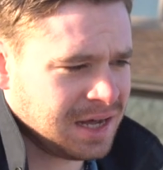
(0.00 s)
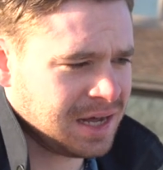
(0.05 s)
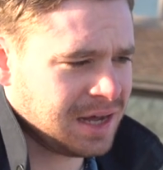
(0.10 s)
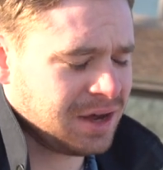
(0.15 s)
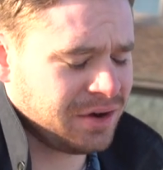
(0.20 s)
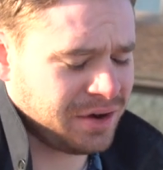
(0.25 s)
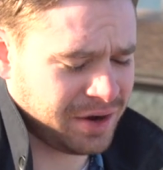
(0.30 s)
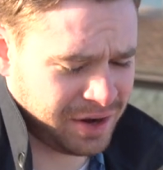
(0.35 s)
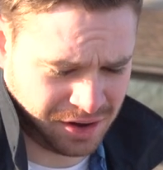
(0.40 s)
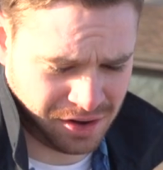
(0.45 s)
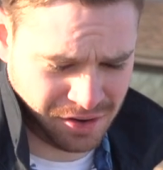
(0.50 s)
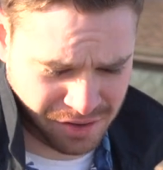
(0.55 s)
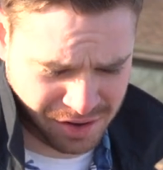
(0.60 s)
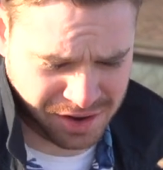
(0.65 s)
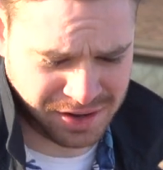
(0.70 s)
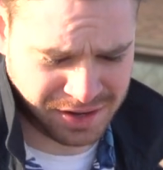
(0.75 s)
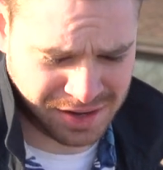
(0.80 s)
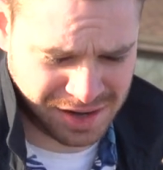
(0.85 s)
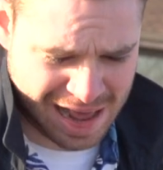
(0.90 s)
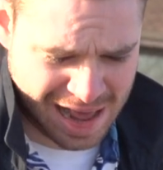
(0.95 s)
All right, all right.
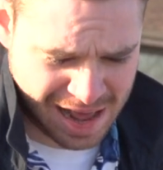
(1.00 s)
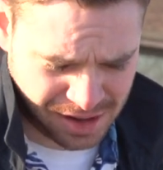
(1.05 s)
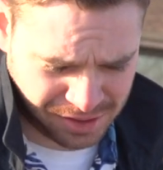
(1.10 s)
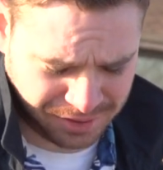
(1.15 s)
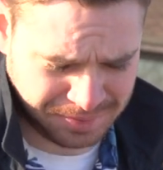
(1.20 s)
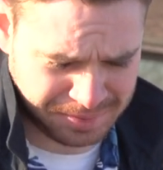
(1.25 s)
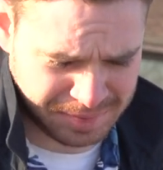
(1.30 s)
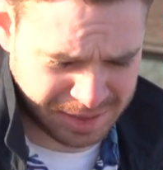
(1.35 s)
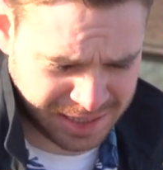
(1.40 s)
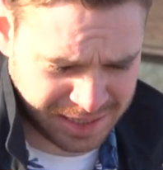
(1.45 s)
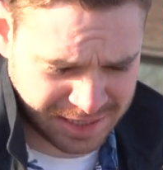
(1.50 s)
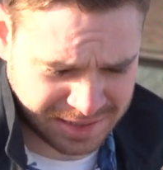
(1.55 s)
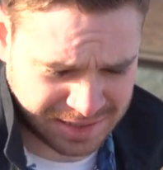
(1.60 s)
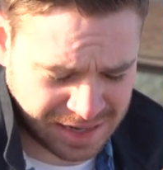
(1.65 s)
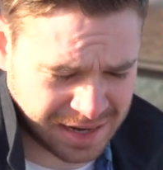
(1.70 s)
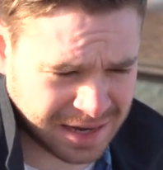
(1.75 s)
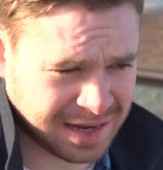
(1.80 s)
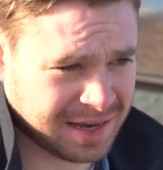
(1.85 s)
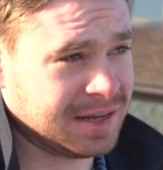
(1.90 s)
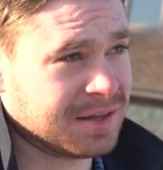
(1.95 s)
I'll admit, it,
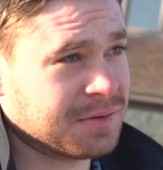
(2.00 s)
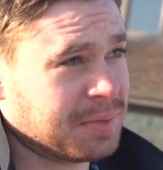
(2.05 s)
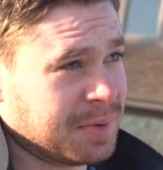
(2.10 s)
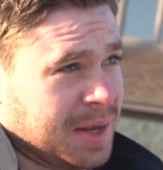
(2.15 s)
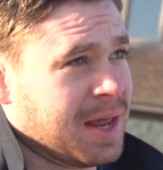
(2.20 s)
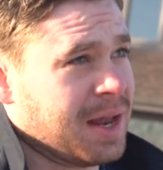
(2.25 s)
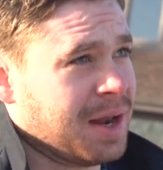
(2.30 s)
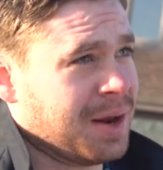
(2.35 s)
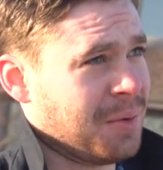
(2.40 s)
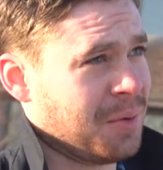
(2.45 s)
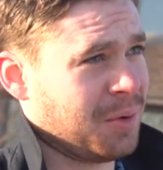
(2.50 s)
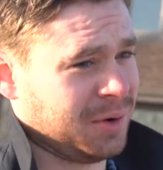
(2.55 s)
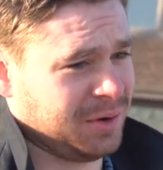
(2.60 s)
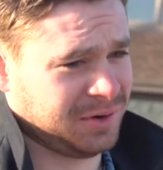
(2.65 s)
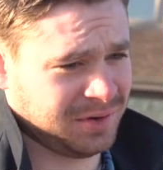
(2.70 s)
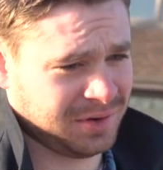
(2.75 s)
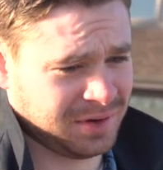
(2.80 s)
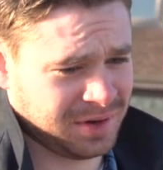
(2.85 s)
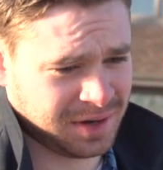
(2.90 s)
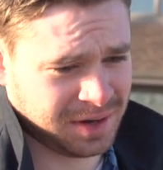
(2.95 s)
it's been getting
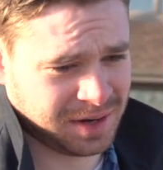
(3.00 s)
worse.